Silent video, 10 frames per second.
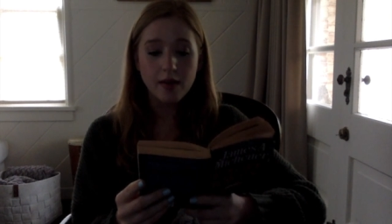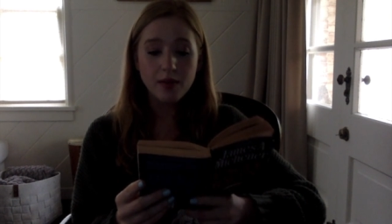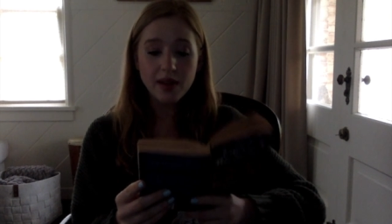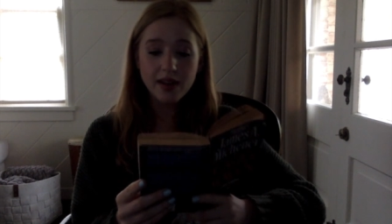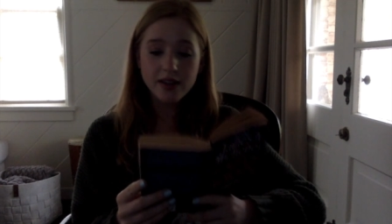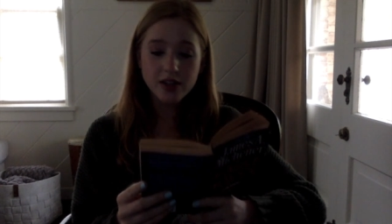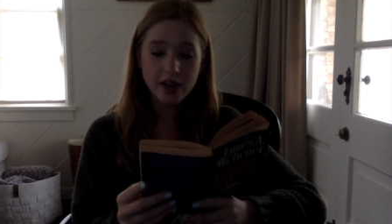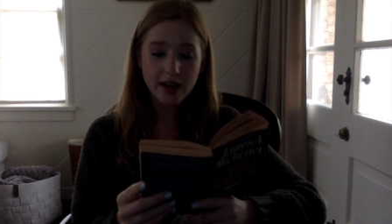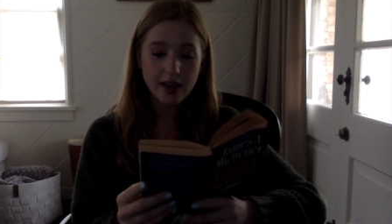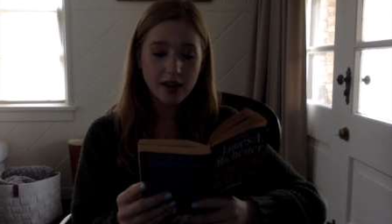but each
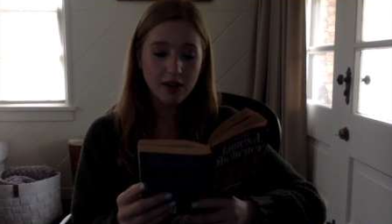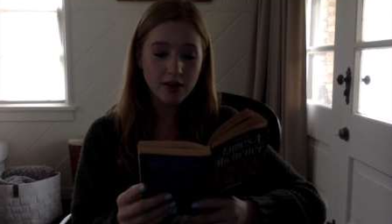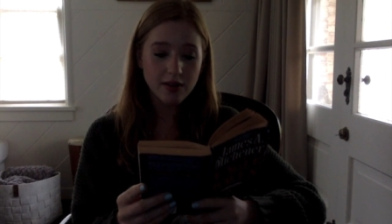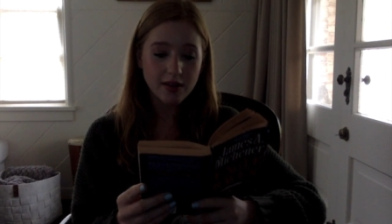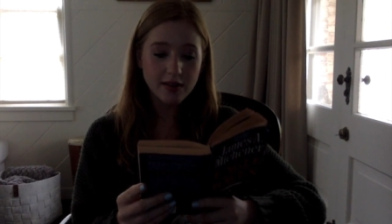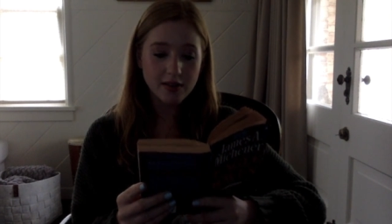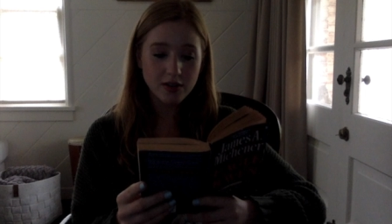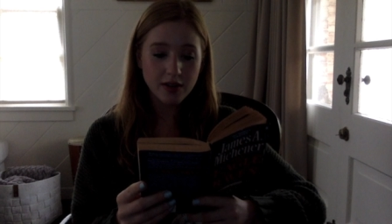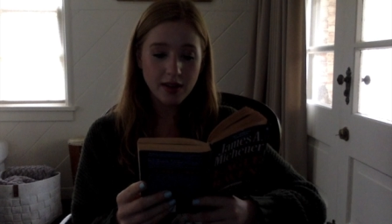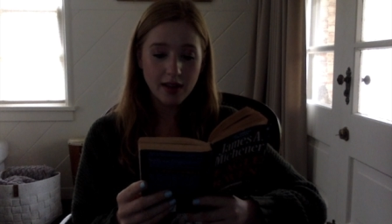night he heard this
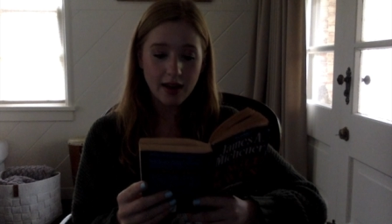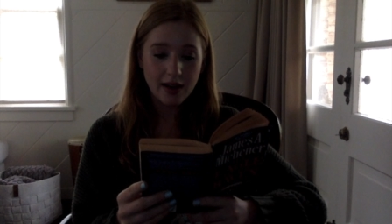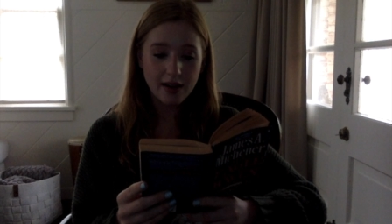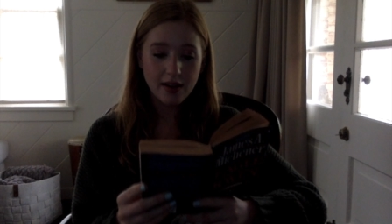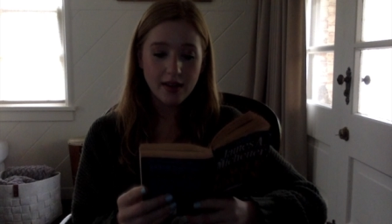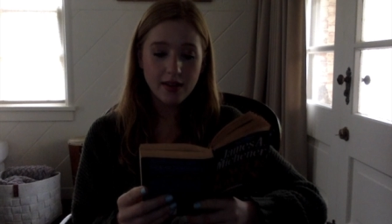stirring line,